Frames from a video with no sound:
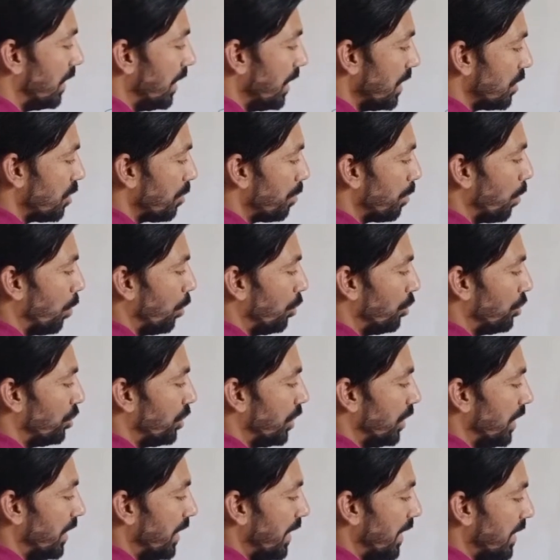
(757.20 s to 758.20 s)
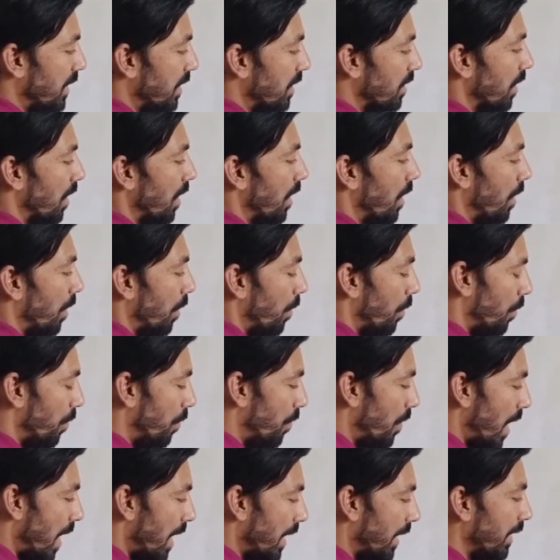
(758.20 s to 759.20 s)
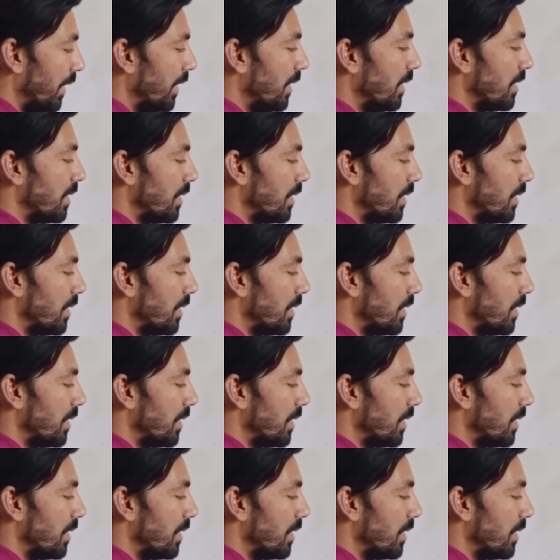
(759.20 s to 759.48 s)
this portion is very